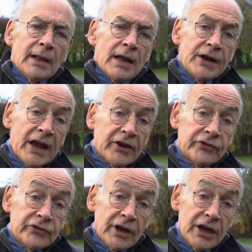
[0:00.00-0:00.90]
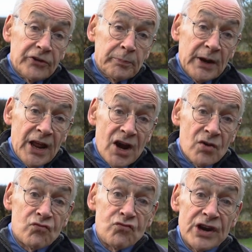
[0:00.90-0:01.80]
Next, it's been a
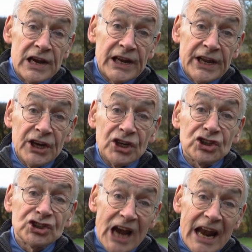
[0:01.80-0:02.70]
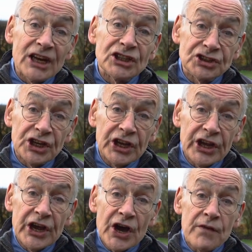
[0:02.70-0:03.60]
really challenging
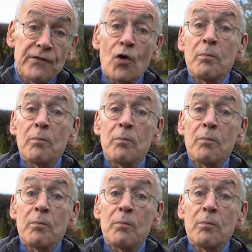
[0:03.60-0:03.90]
year for